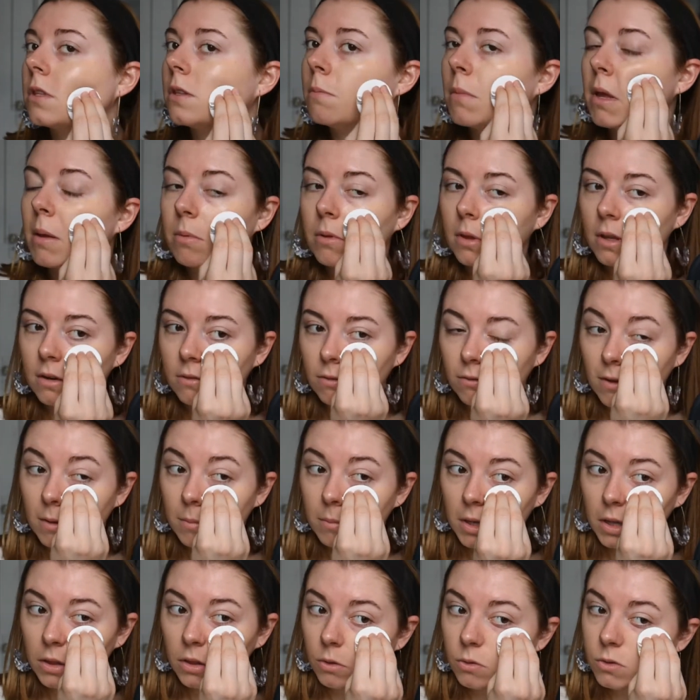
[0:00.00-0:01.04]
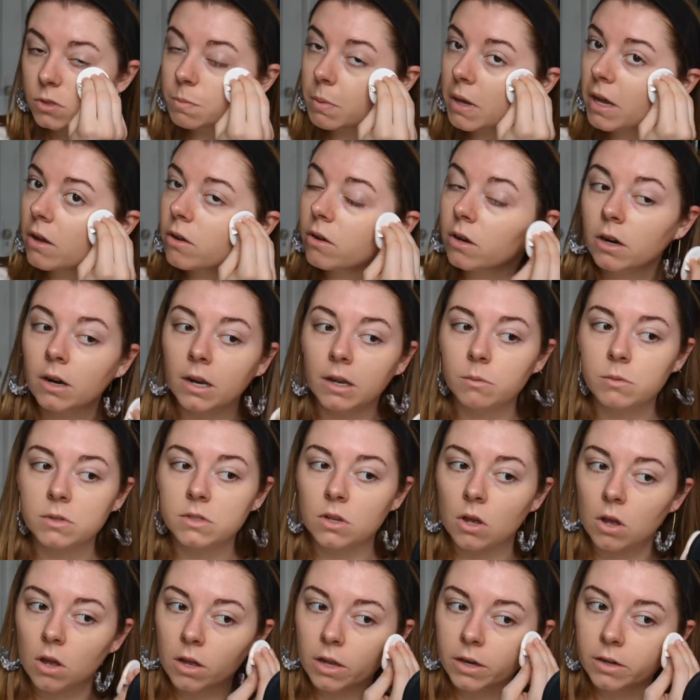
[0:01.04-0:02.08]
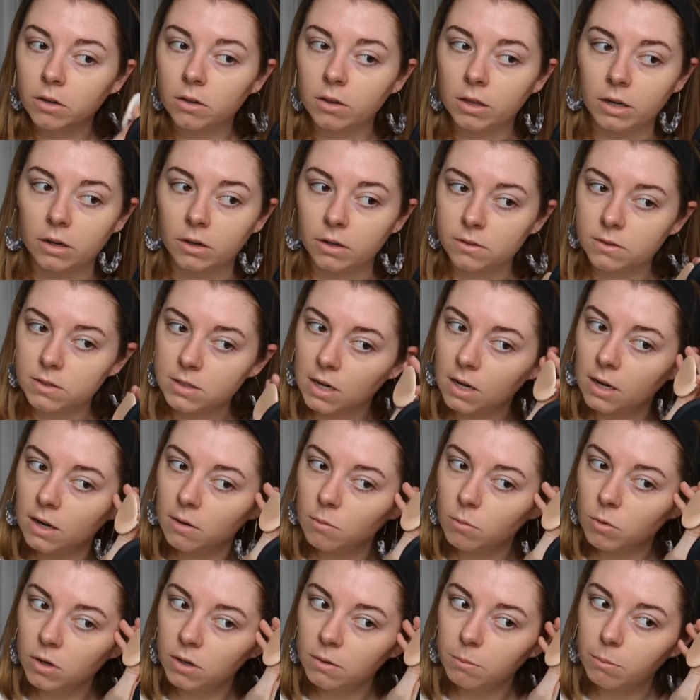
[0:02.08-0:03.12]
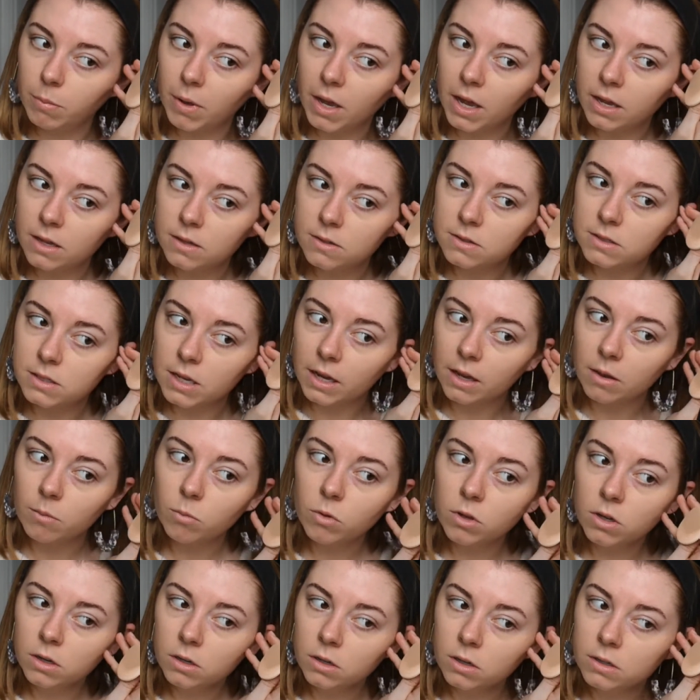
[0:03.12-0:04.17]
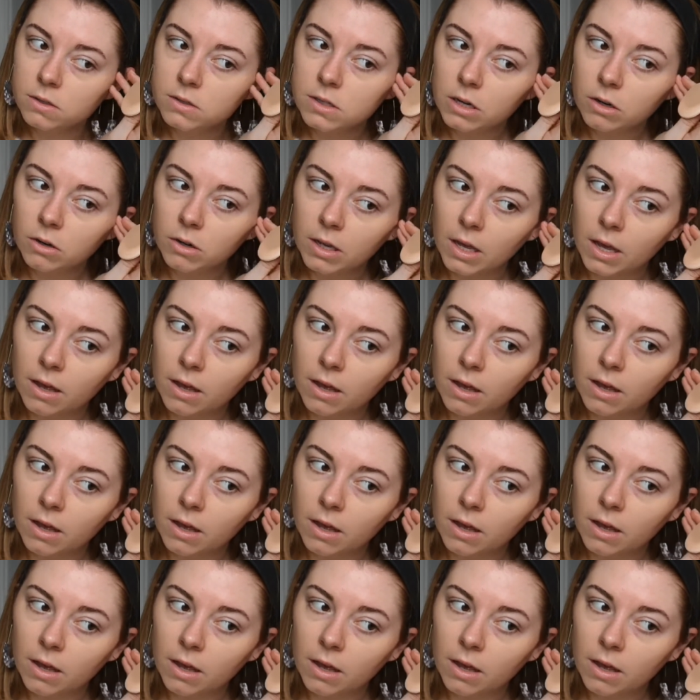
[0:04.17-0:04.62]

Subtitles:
the Maybelline Fit Me Loose powder, it was on clearance and I didn't want to buy a second one because I already